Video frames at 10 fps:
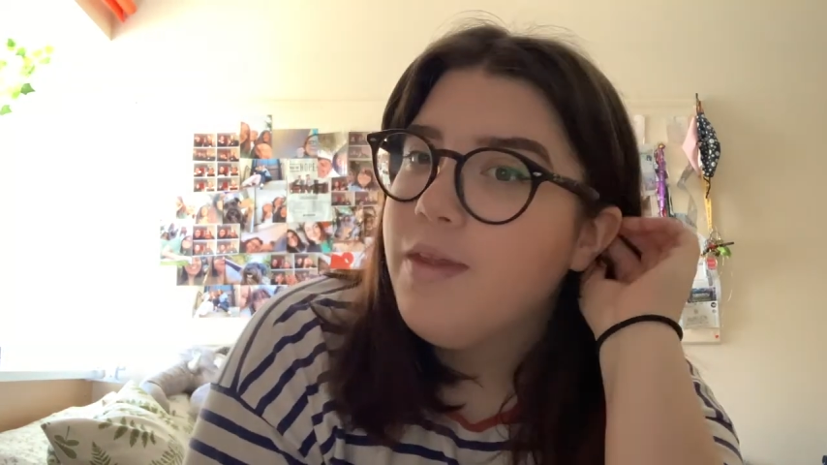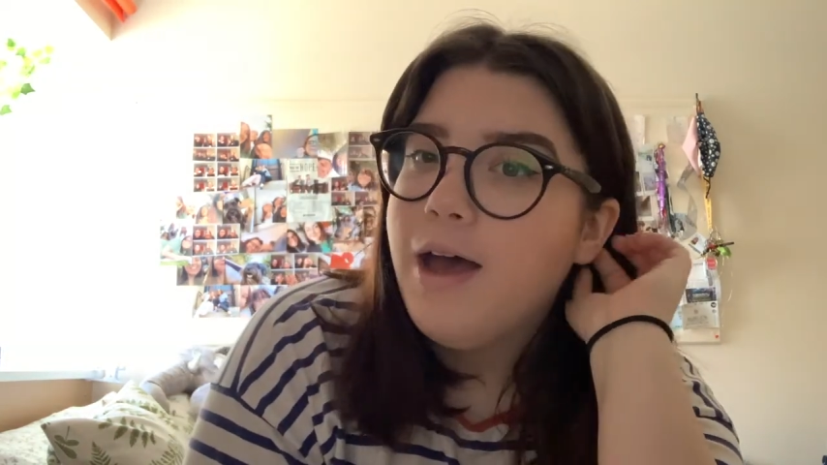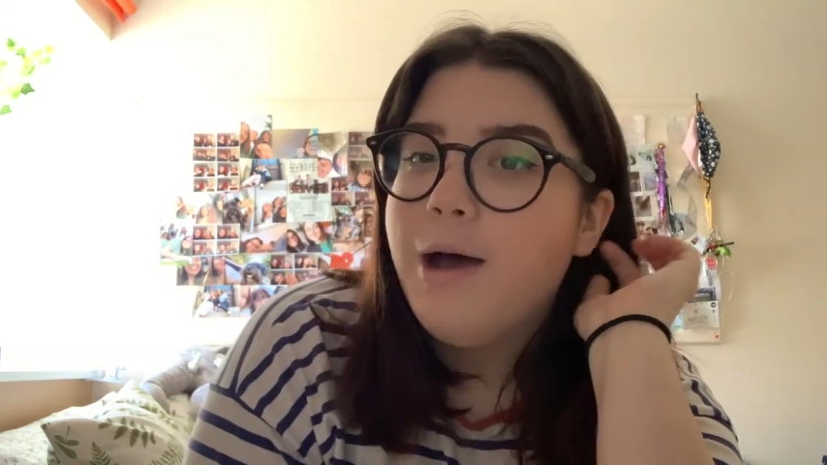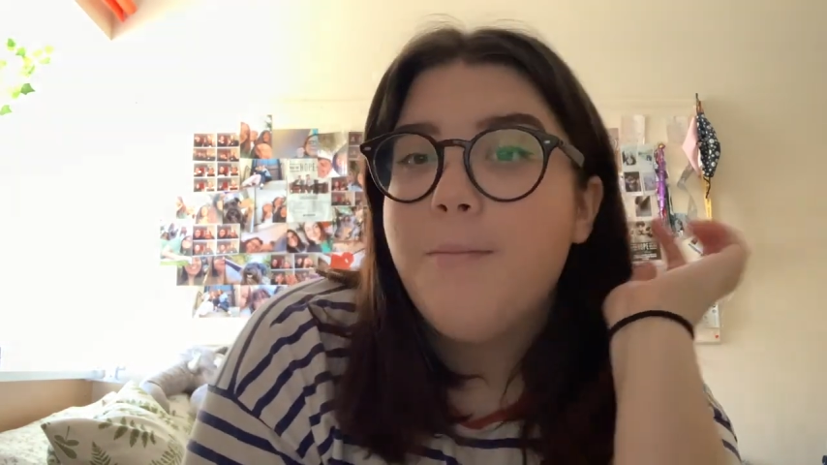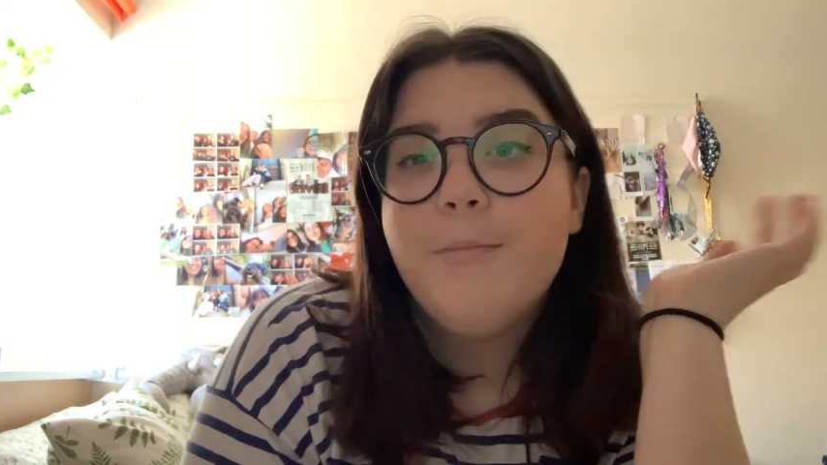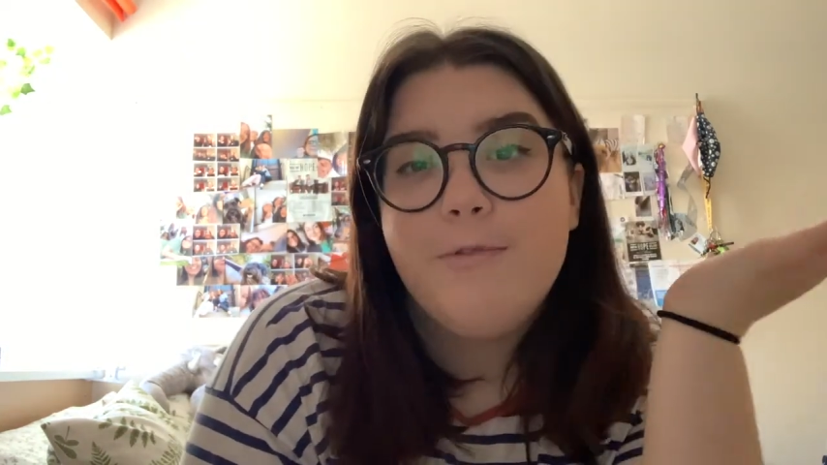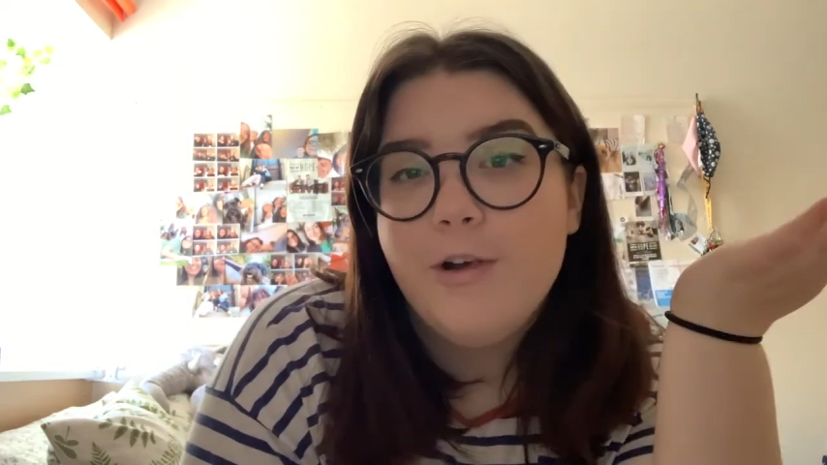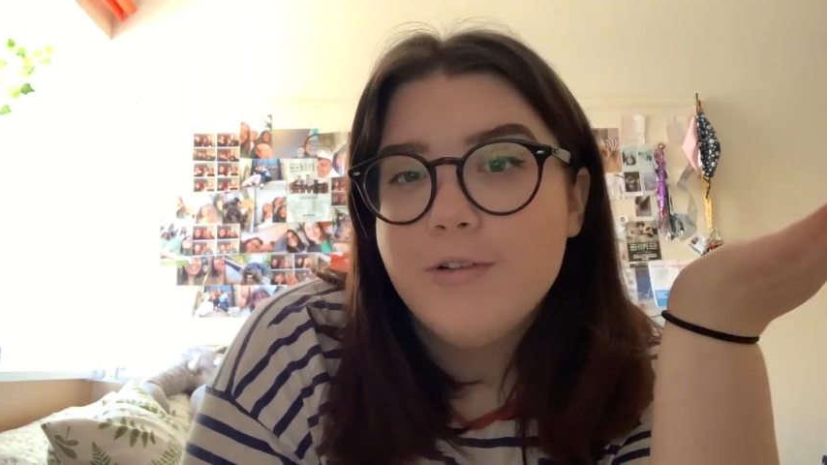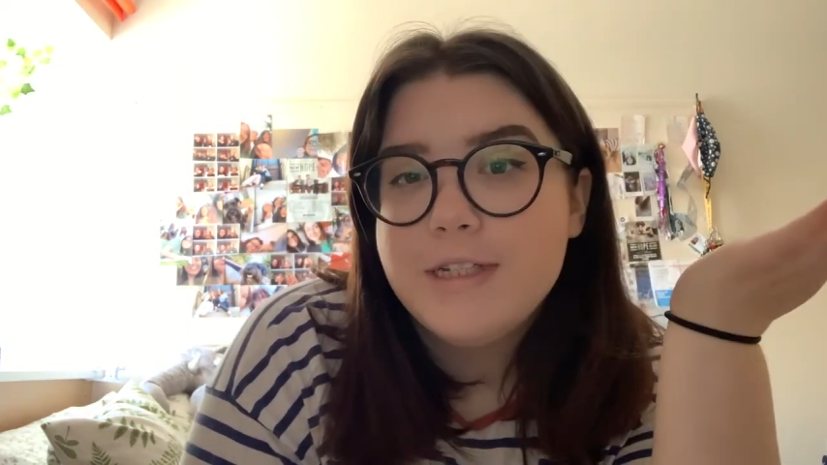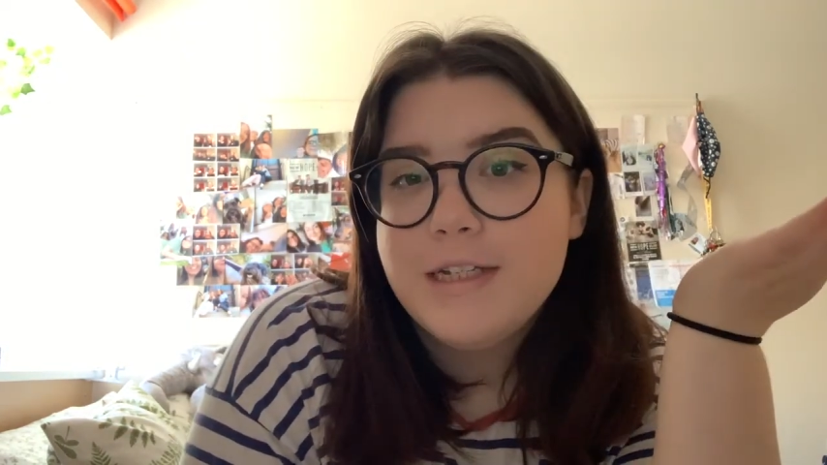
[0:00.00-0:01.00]

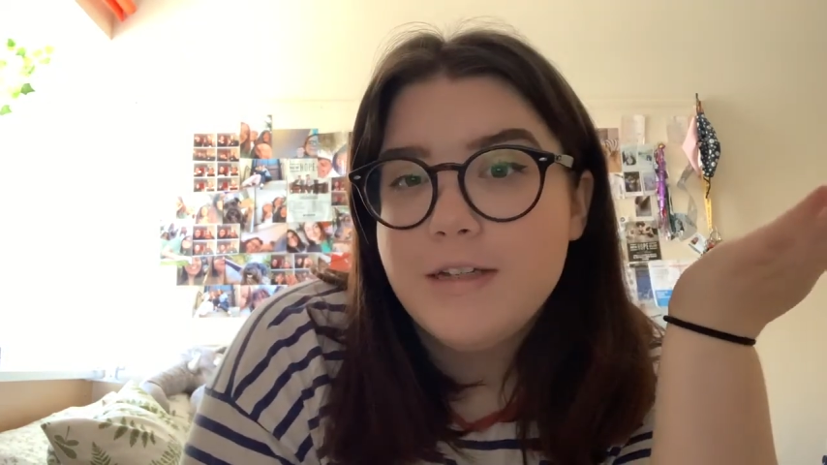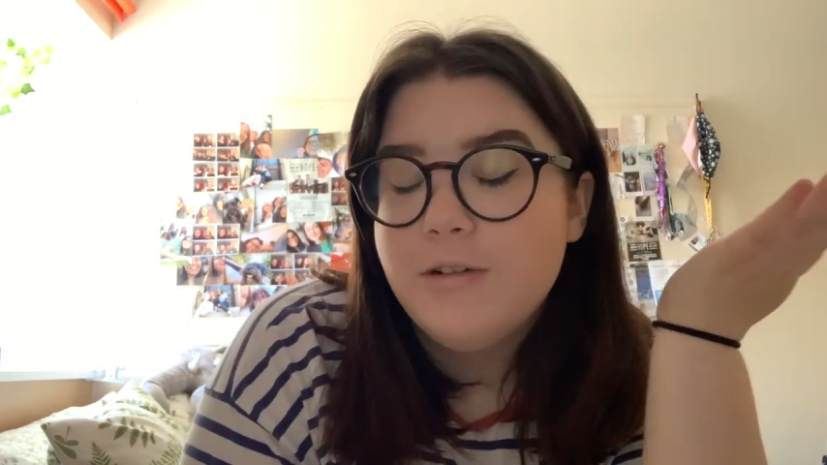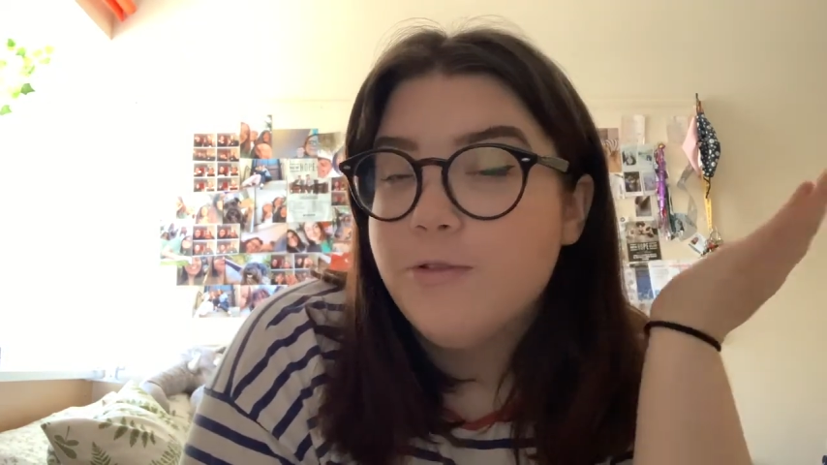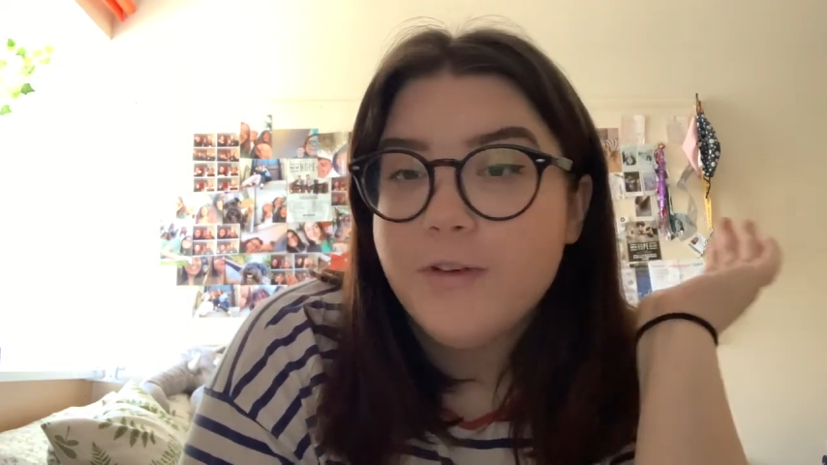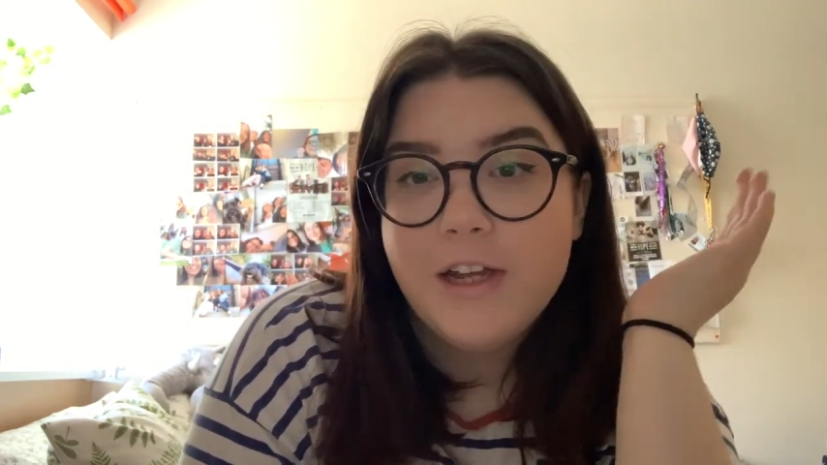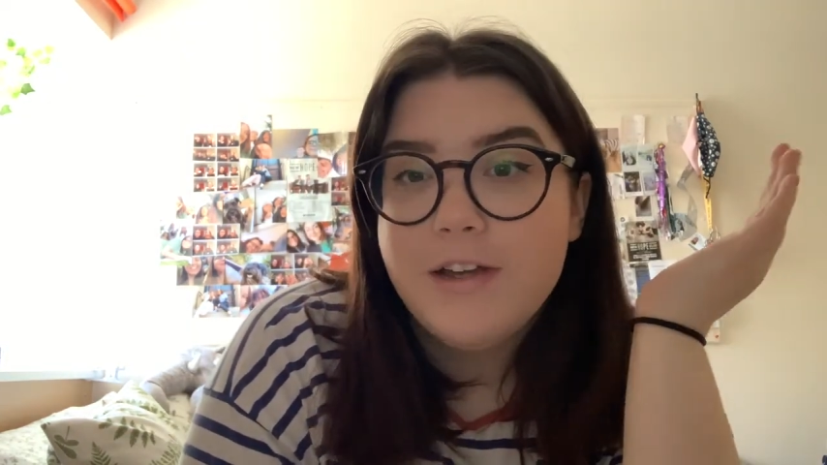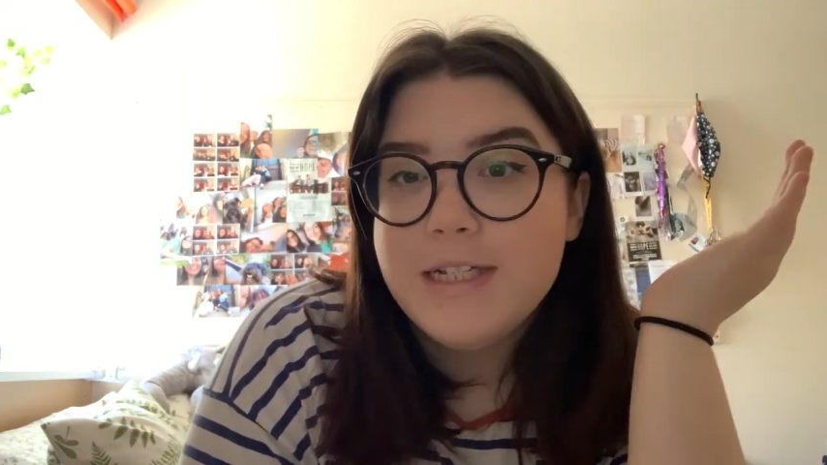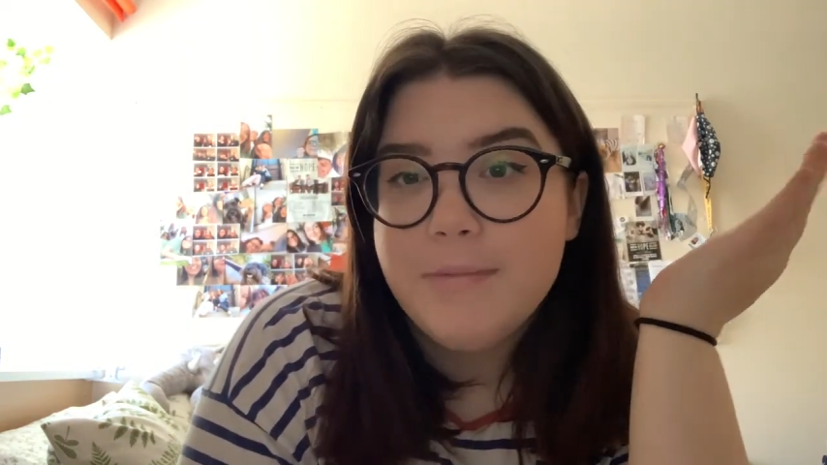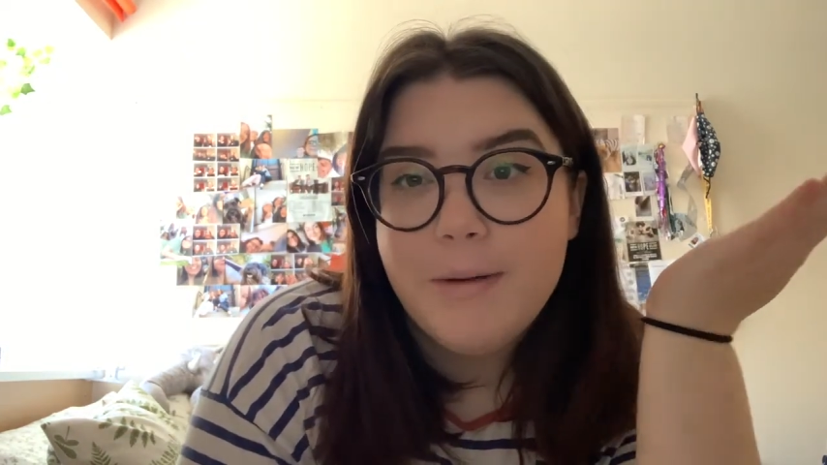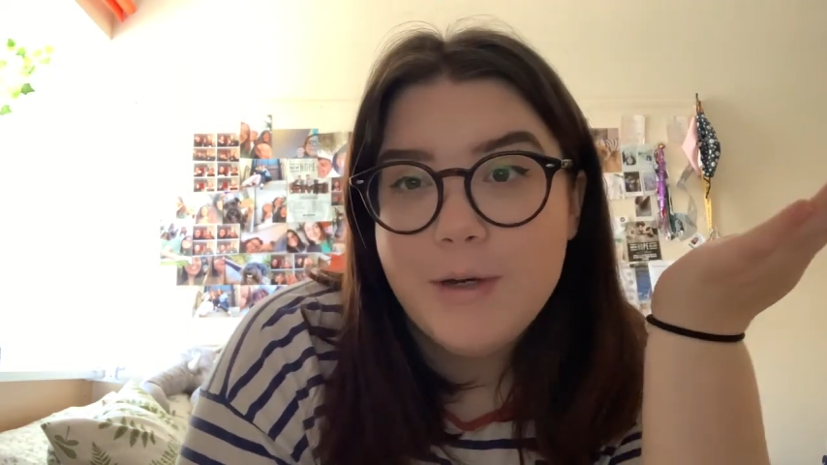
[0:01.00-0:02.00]
vlogs or videos
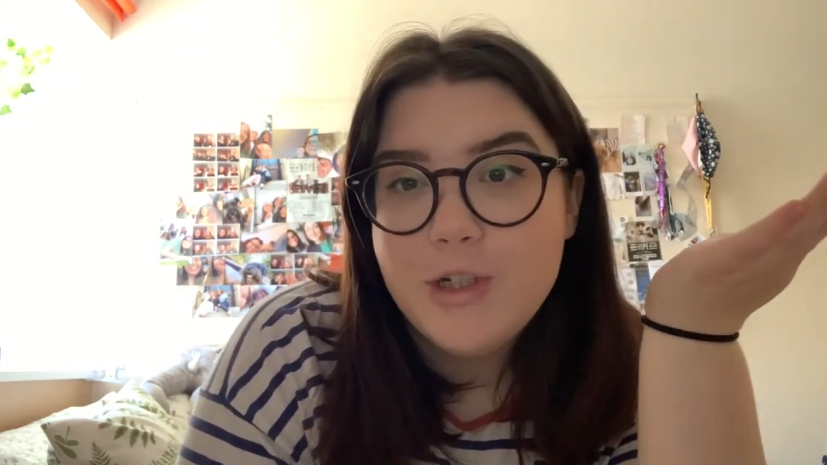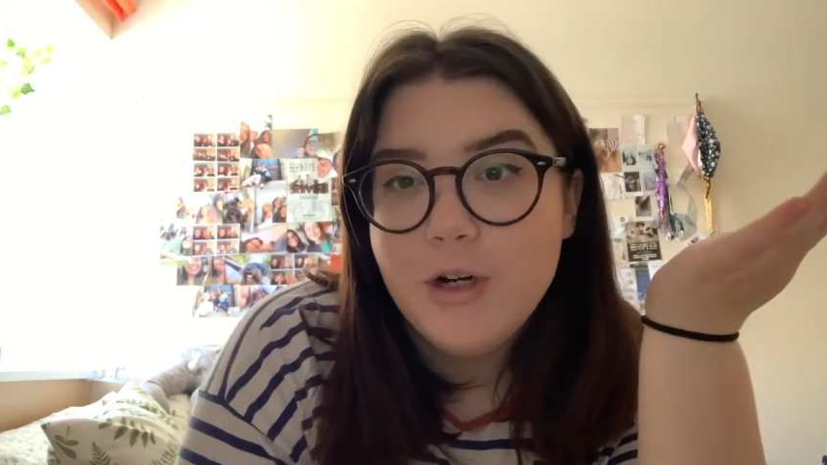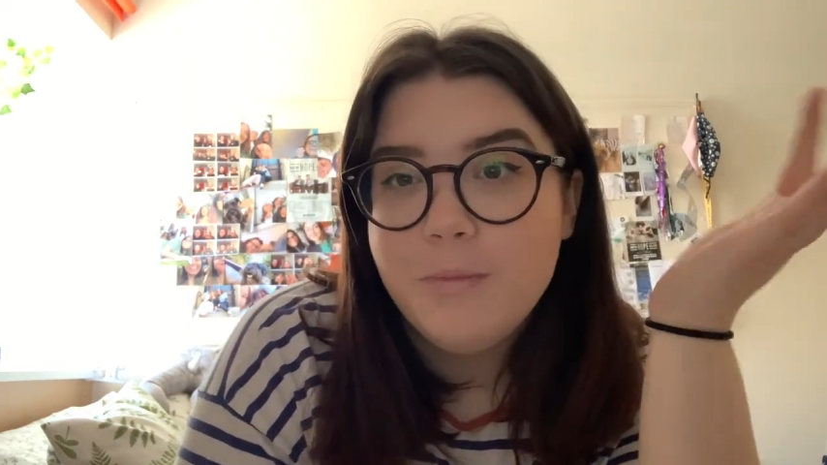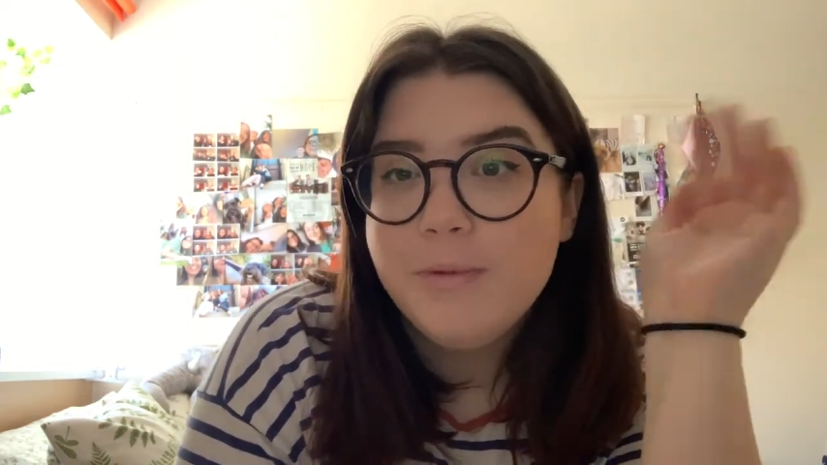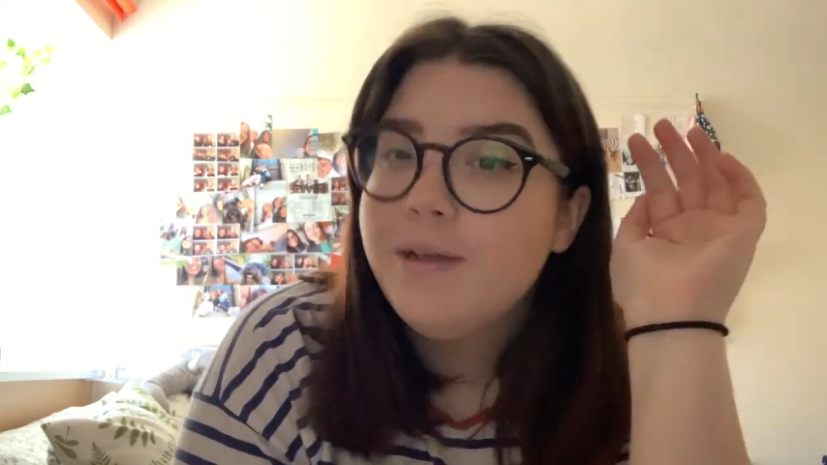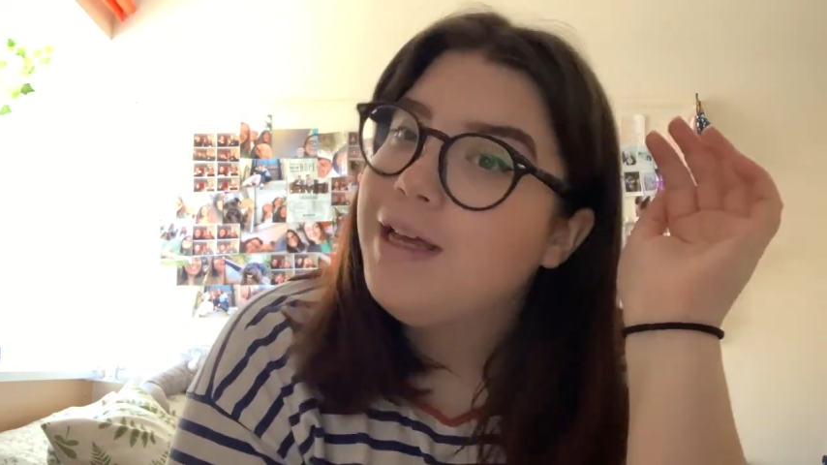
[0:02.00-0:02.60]
about my shop,